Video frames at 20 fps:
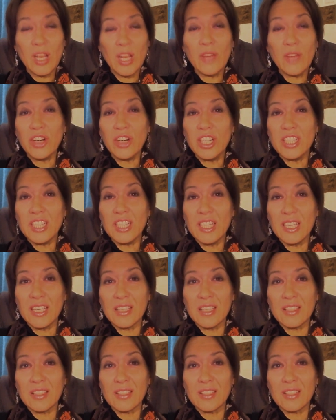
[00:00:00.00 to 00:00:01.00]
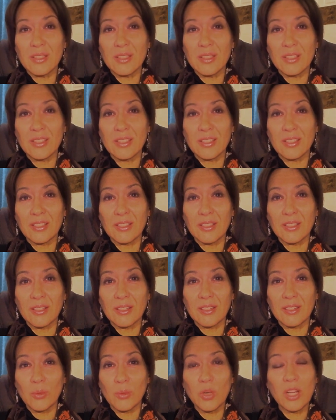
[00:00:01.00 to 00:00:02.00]
Whatever it is,
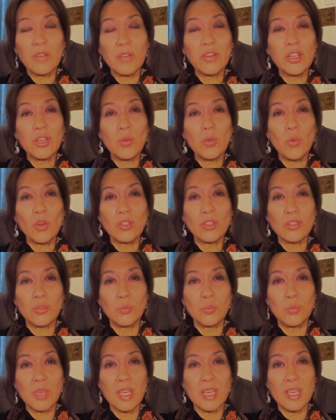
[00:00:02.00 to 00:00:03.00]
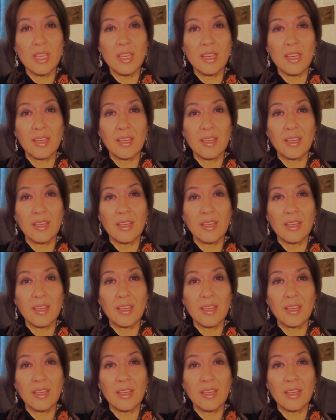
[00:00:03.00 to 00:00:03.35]
whatever you want it to be,